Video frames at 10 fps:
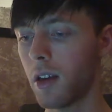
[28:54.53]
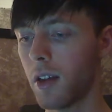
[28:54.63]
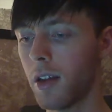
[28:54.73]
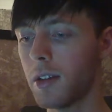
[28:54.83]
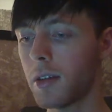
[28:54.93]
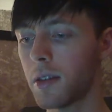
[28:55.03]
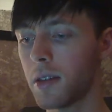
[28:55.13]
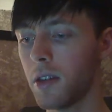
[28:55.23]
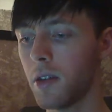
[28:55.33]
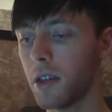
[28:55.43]
This is a
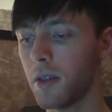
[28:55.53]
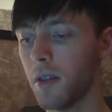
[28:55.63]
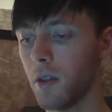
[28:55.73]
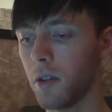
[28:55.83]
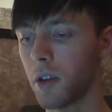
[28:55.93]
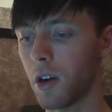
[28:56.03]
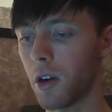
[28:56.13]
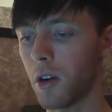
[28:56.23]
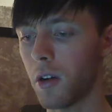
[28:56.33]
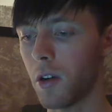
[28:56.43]
serious feel to
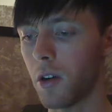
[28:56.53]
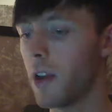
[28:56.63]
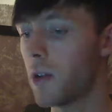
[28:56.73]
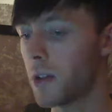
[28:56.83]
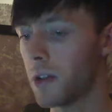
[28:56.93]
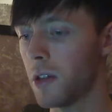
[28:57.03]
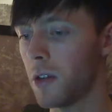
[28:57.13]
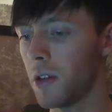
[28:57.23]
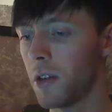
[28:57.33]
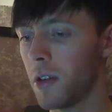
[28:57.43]
card, or there is a
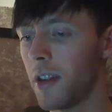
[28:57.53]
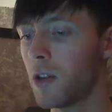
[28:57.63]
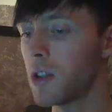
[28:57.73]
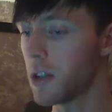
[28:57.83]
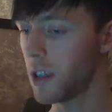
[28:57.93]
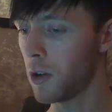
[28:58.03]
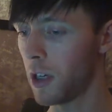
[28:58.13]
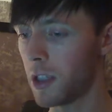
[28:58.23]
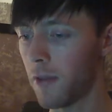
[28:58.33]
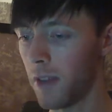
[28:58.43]

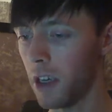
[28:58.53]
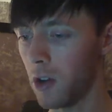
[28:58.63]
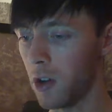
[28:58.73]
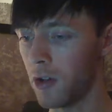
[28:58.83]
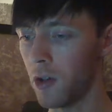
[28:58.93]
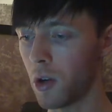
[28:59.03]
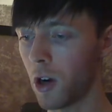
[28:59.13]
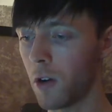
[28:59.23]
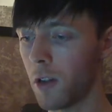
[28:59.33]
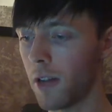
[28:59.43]
serious feel to
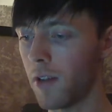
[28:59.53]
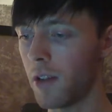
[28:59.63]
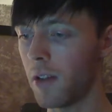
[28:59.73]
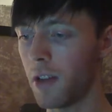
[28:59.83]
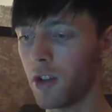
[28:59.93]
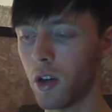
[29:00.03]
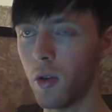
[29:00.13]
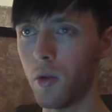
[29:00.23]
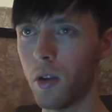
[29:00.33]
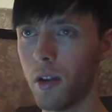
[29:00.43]
card 11, the
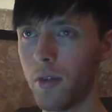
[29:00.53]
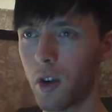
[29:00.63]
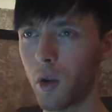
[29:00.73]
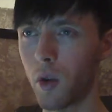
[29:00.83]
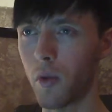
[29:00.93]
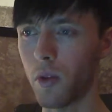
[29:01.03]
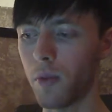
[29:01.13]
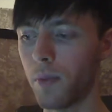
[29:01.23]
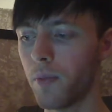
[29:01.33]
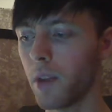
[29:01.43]
tone of the
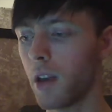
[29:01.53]
courtroom.